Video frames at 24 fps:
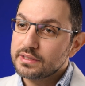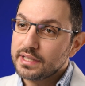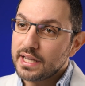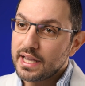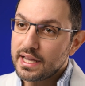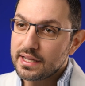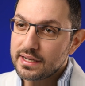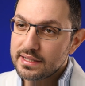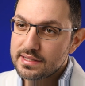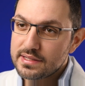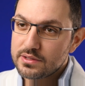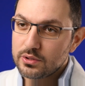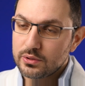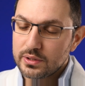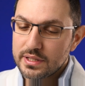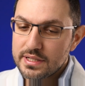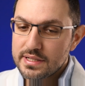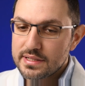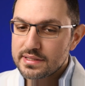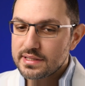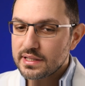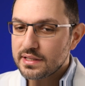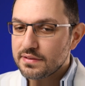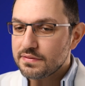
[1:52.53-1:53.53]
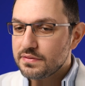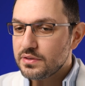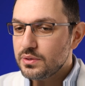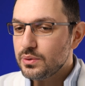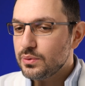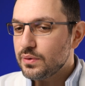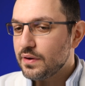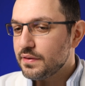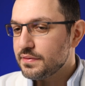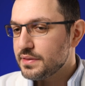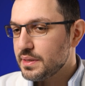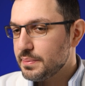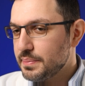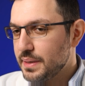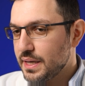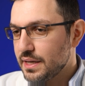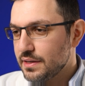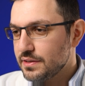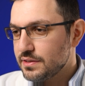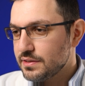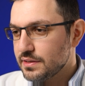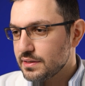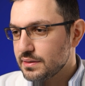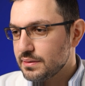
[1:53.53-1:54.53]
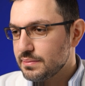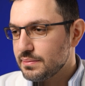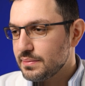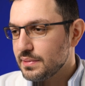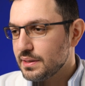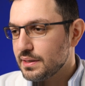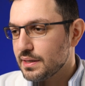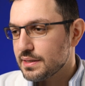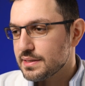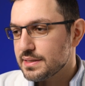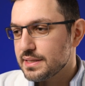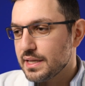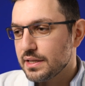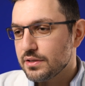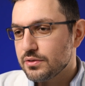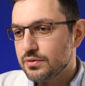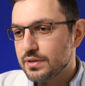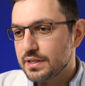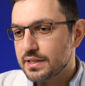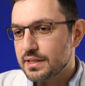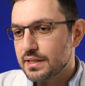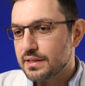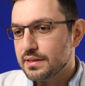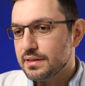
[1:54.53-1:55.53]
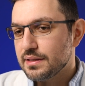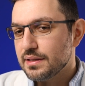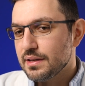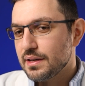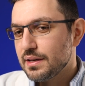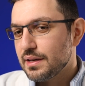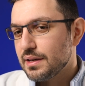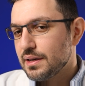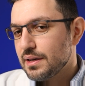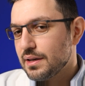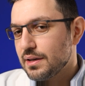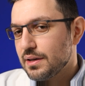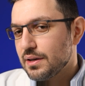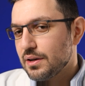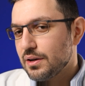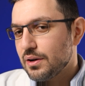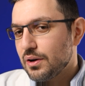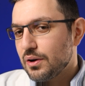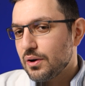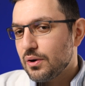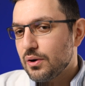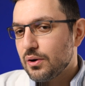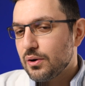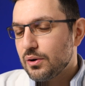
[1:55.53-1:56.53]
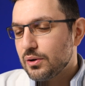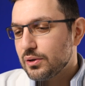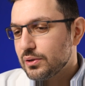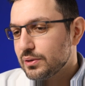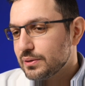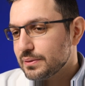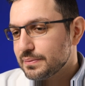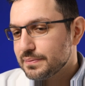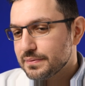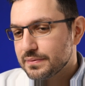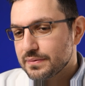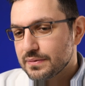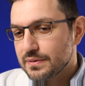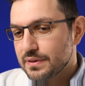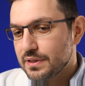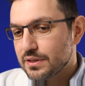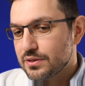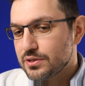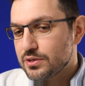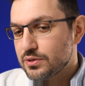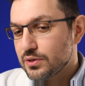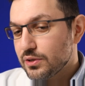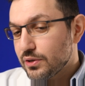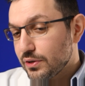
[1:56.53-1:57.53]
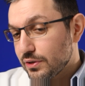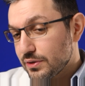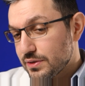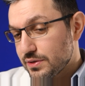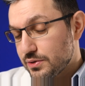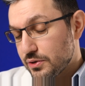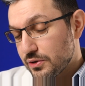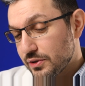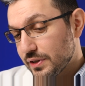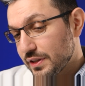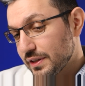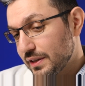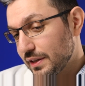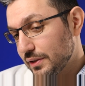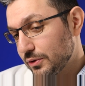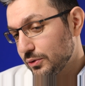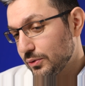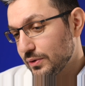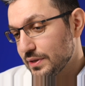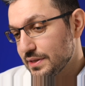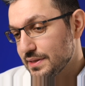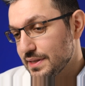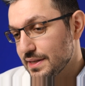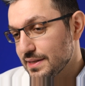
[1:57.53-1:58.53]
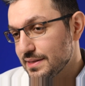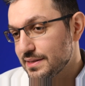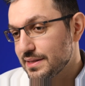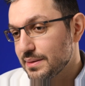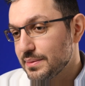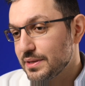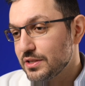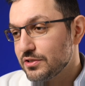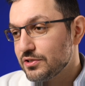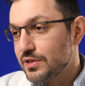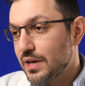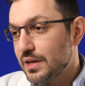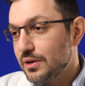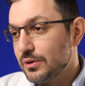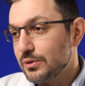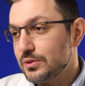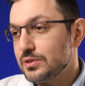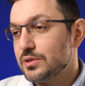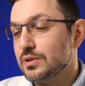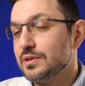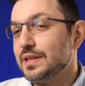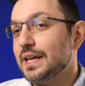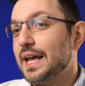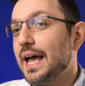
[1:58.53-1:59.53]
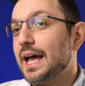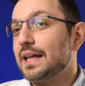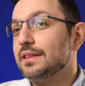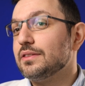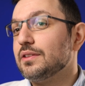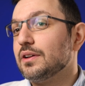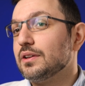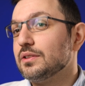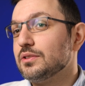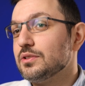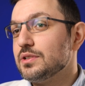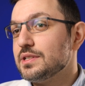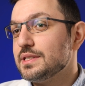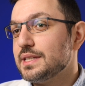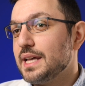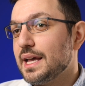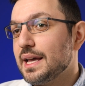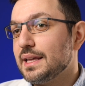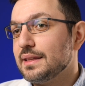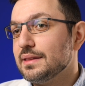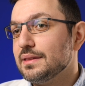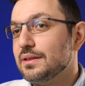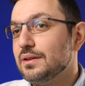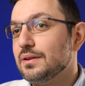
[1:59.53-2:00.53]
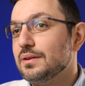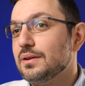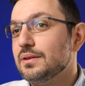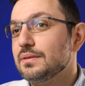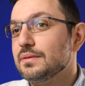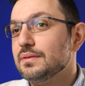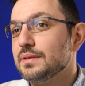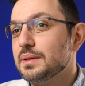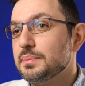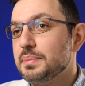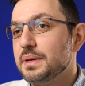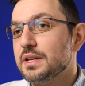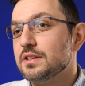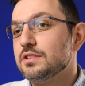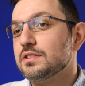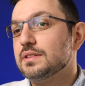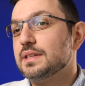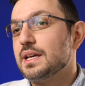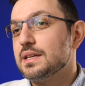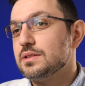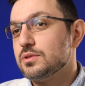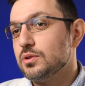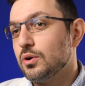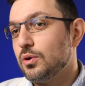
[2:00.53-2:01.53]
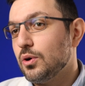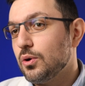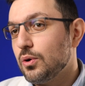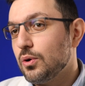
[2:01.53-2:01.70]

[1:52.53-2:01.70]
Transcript: They had this holistic view of the patient because they treated all their circulatory system in general, so they had to understand the patient as a